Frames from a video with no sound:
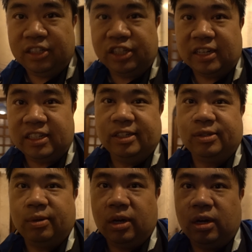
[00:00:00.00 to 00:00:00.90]
checked
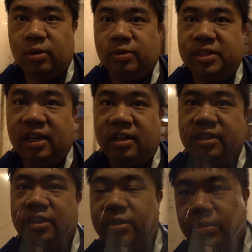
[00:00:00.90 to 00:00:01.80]
into our hotel
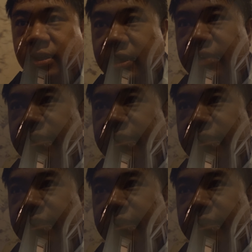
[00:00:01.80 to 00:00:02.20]
here in Berlin